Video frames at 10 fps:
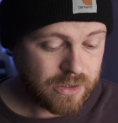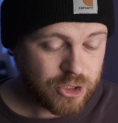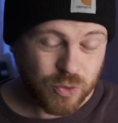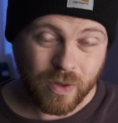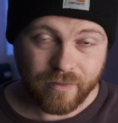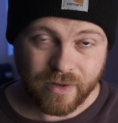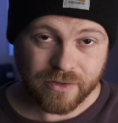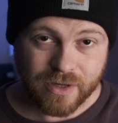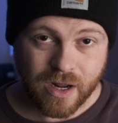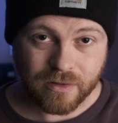
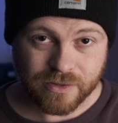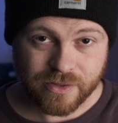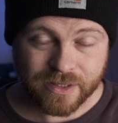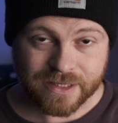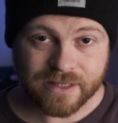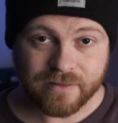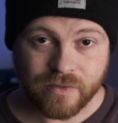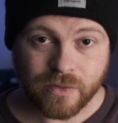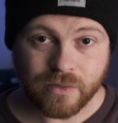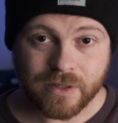$1,200 on a
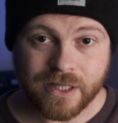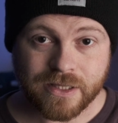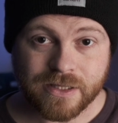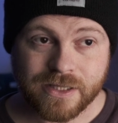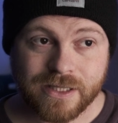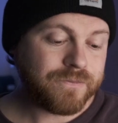telephoto lens.